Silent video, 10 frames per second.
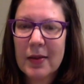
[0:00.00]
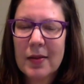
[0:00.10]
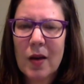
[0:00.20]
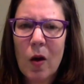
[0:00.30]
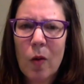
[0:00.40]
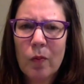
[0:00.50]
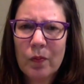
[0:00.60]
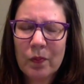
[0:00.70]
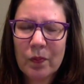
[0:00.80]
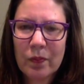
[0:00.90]
So
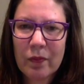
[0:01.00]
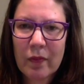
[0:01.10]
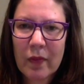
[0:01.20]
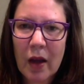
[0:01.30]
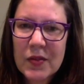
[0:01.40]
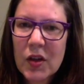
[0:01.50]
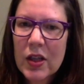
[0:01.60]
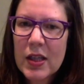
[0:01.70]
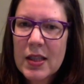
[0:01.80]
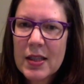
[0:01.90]

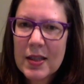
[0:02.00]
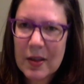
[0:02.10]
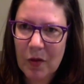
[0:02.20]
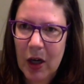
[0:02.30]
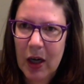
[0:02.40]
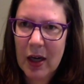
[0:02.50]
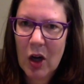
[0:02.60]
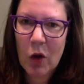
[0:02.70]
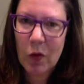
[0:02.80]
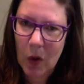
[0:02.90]
very different
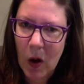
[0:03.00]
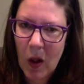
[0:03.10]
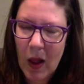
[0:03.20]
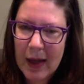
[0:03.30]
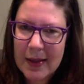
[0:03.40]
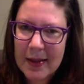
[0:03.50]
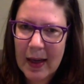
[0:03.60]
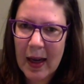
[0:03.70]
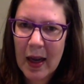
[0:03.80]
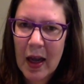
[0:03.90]
overall, I'd
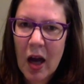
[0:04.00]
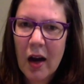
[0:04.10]
say.